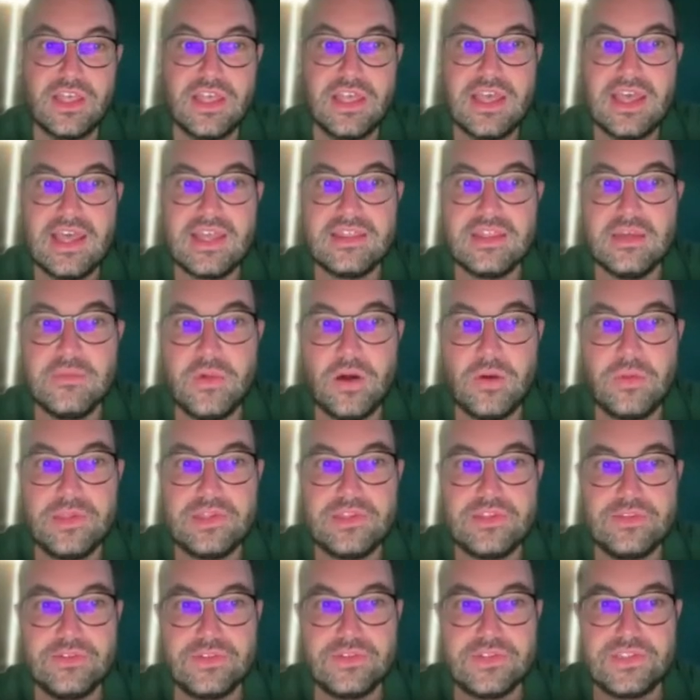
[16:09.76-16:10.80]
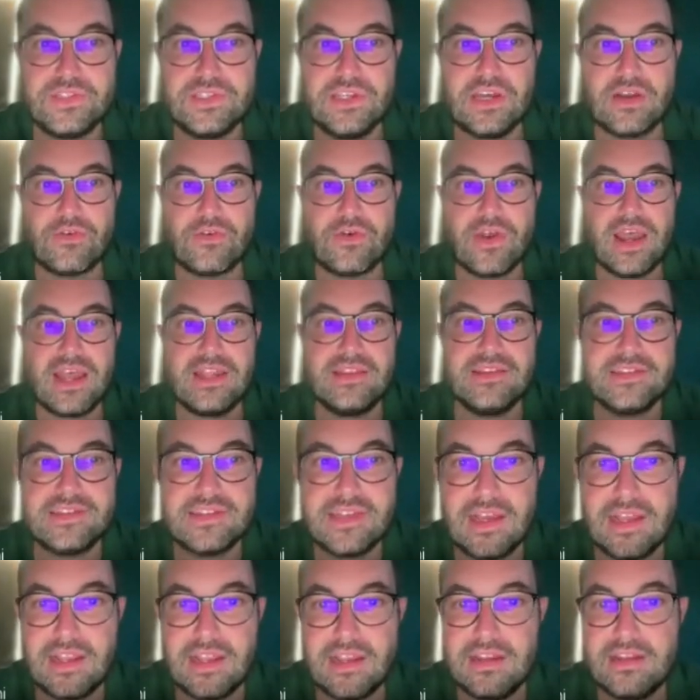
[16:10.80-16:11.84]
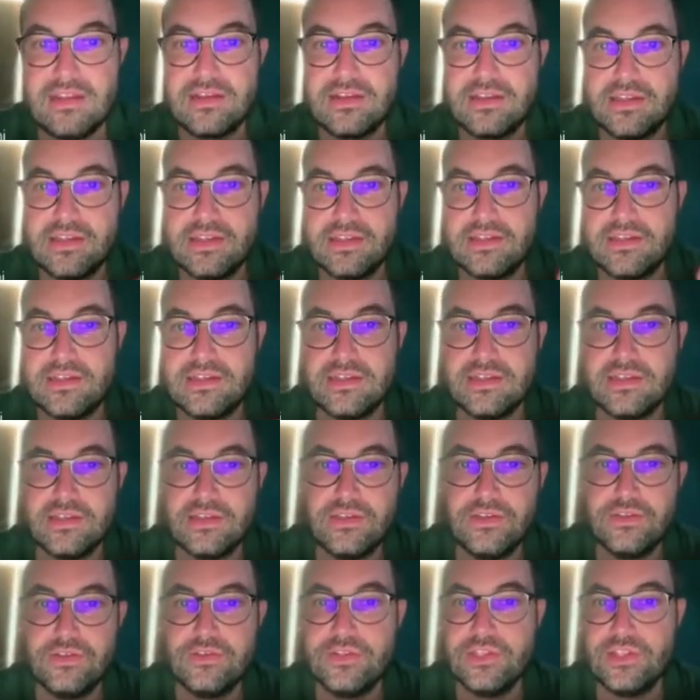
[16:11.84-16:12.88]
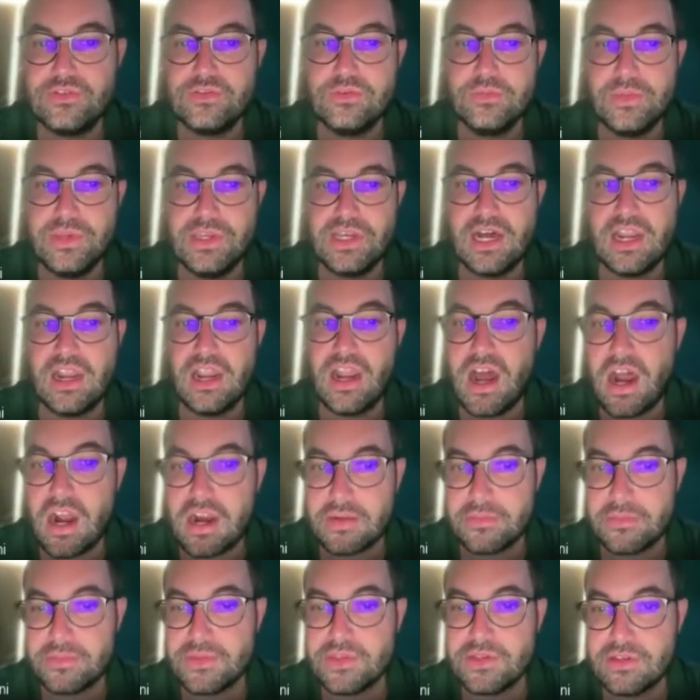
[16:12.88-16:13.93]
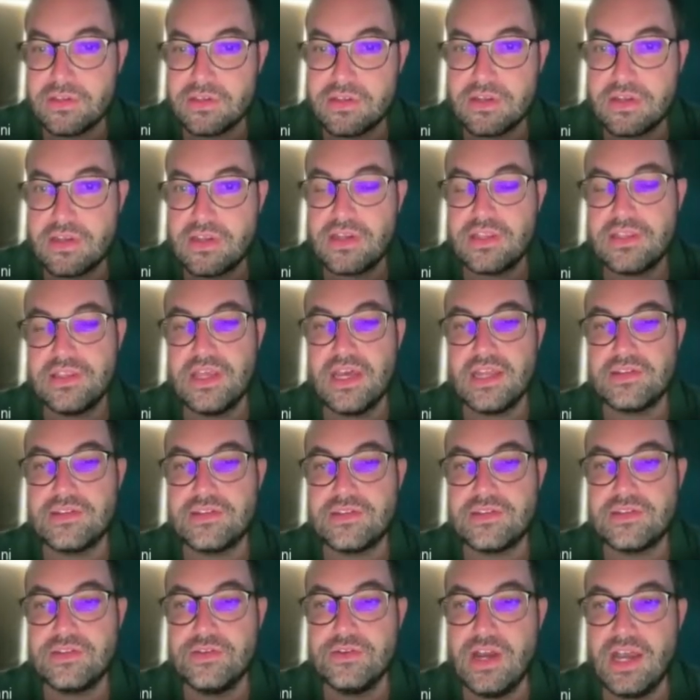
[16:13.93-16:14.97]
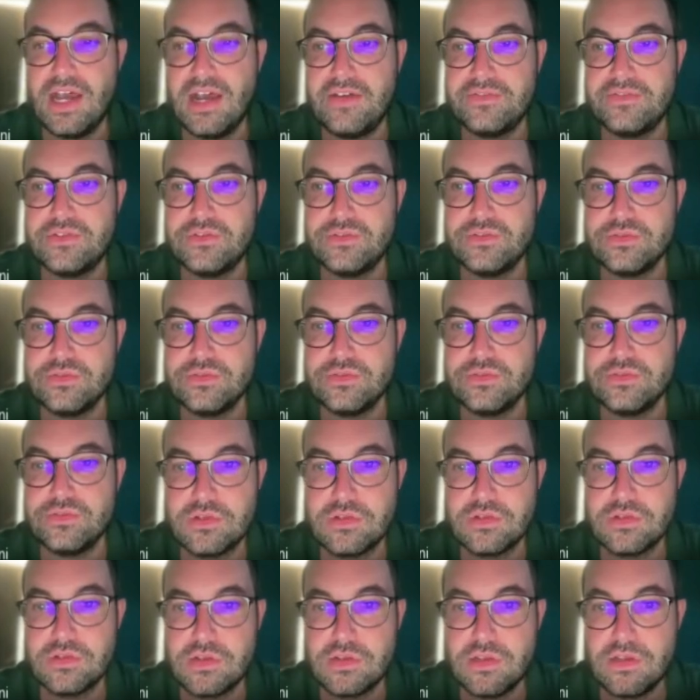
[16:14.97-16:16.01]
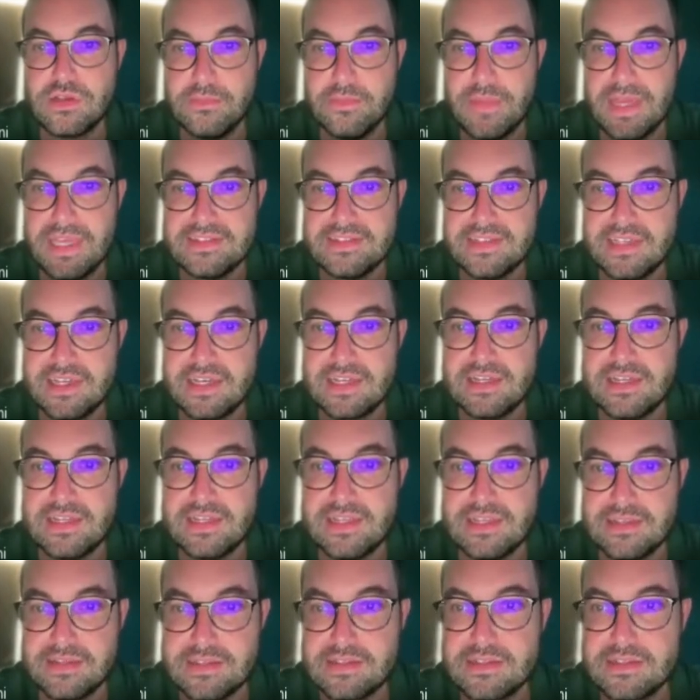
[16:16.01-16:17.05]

And the moment you see a red cell, you need to be alarmed that you have to basically